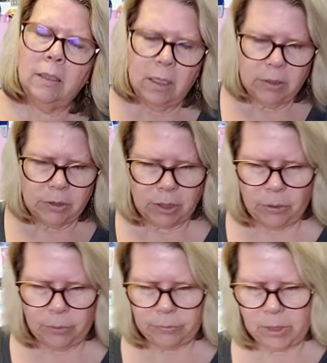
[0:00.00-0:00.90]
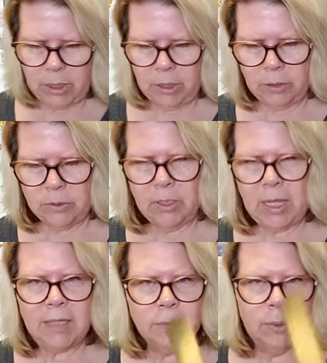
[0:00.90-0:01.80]
so so
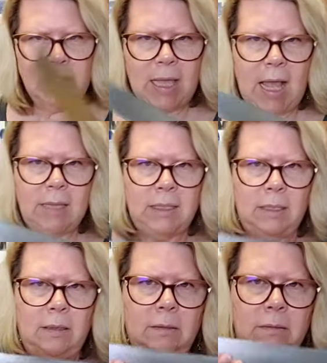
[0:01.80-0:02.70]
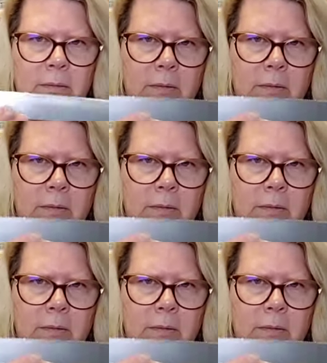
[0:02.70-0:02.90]
that's what that little,